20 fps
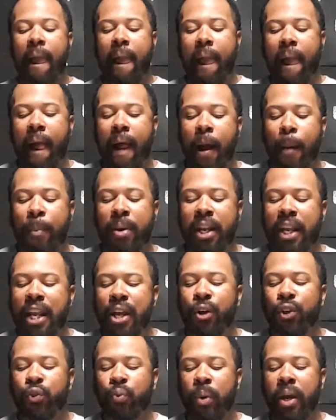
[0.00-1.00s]
But the
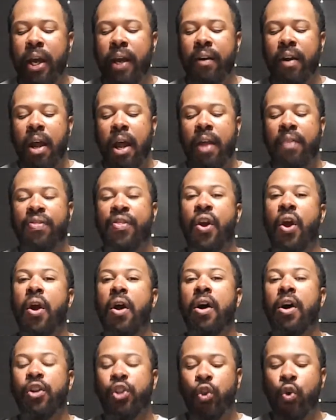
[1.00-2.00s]
Eagles win. They're
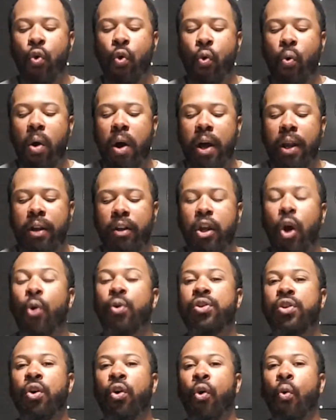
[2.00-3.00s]
2-1.
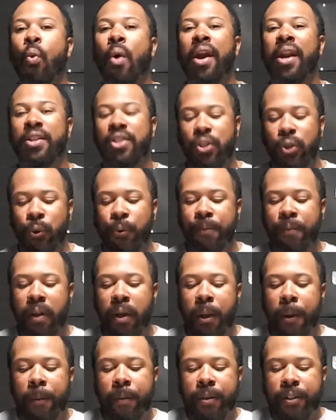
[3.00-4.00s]
Colts go to 1-2.
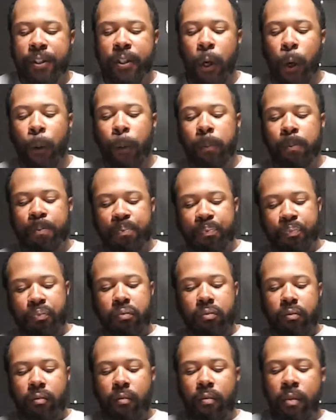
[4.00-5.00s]
So,
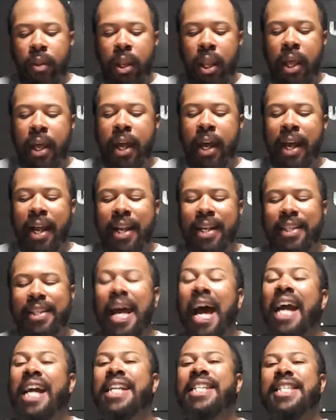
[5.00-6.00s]

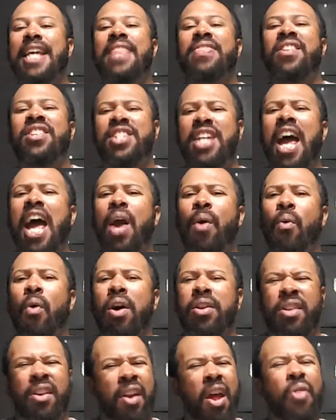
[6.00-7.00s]
Titans at the
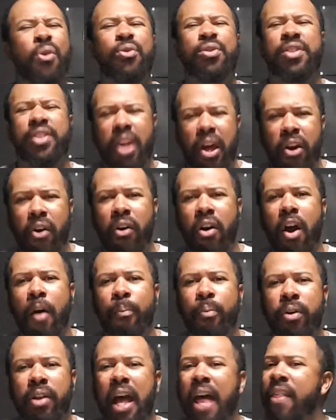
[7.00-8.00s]
Jaguars, another stunner in our
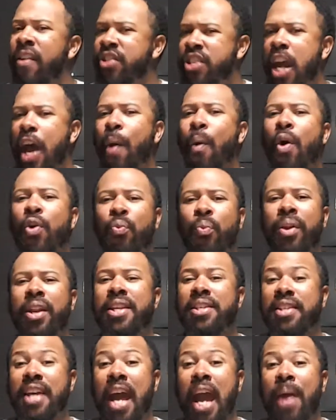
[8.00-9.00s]
book. I had the Jaguars win
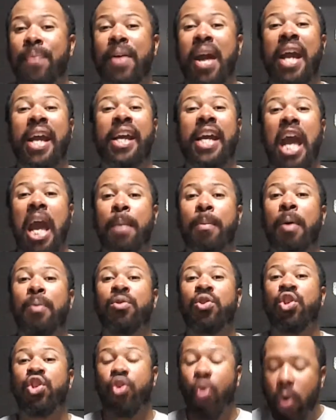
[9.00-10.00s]
this game. They came up
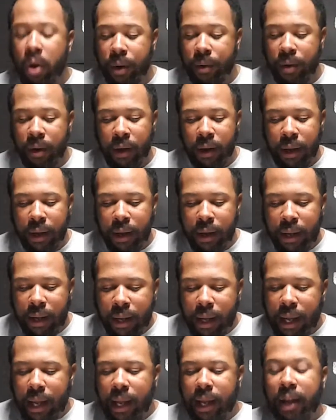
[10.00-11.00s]
short,
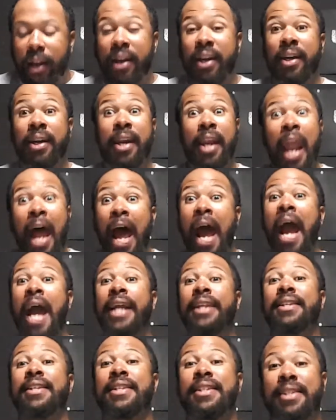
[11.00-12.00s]

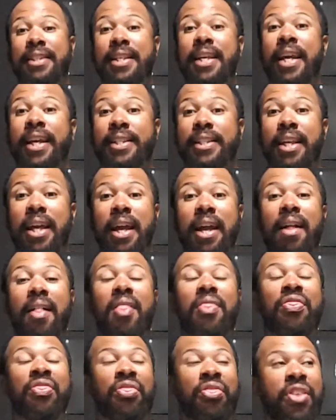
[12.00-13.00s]
9-6.
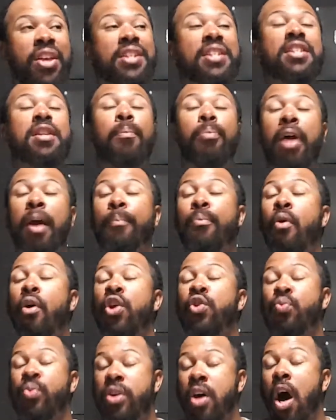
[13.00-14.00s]
This is the Blake
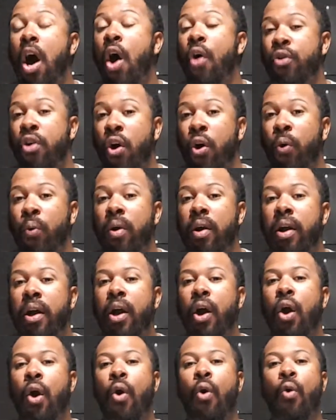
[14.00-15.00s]
Bortles we all know.
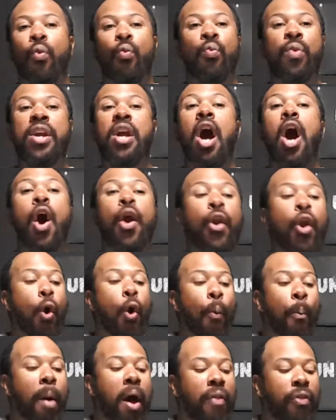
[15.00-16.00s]
We all
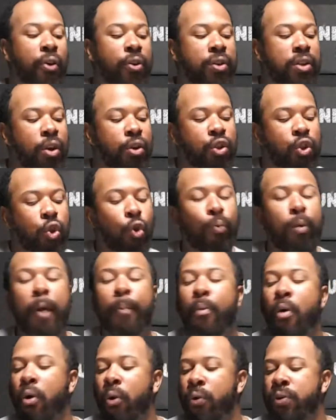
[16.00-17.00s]
about this. There's 2 Blake
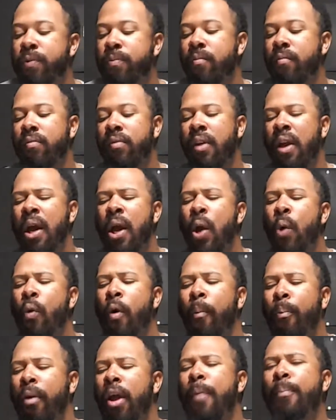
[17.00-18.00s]
Bortles.
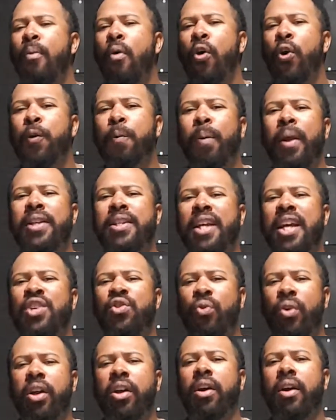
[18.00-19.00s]
When Blake Bortles plays against
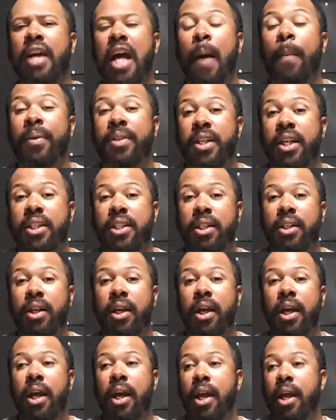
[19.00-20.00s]
really good competition,
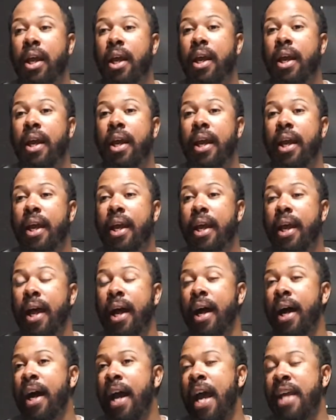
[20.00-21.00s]

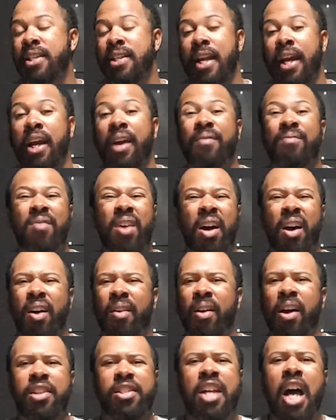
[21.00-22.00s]
as in like
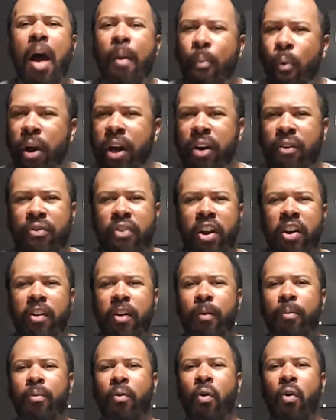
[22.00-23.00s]
a Tom Brady in front of
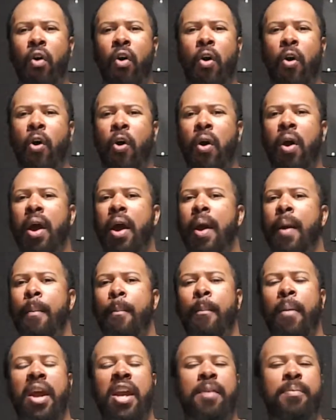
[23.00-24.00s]
him, or
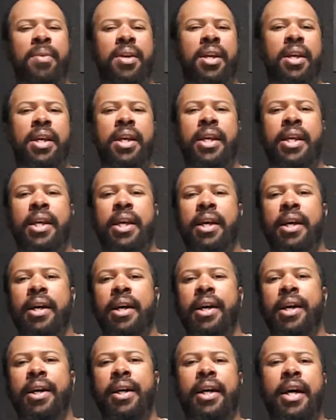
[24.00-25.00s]
maybe,
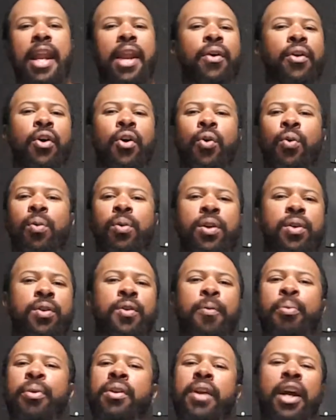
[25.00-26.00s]
I don't know, you
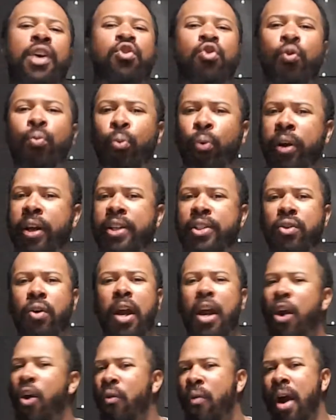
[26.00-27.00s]
put in like a Drew Brees or
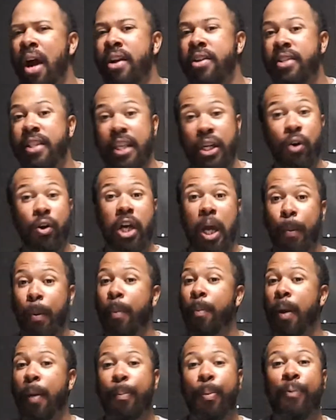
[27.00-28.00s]
Aaron Rodgers, he'll come
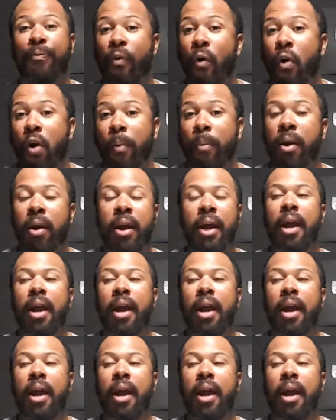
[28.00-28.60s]
in and perform.